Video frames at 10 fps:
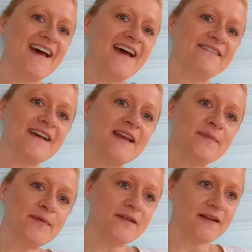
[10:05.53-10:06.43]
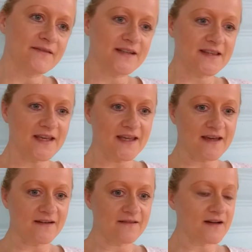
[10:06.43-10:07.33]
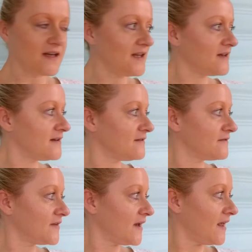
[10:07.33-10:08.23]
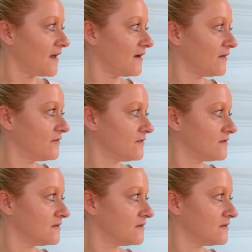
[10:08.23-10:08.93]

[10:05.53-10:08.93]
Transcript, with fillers: I've got to pull everything out. I need to do a video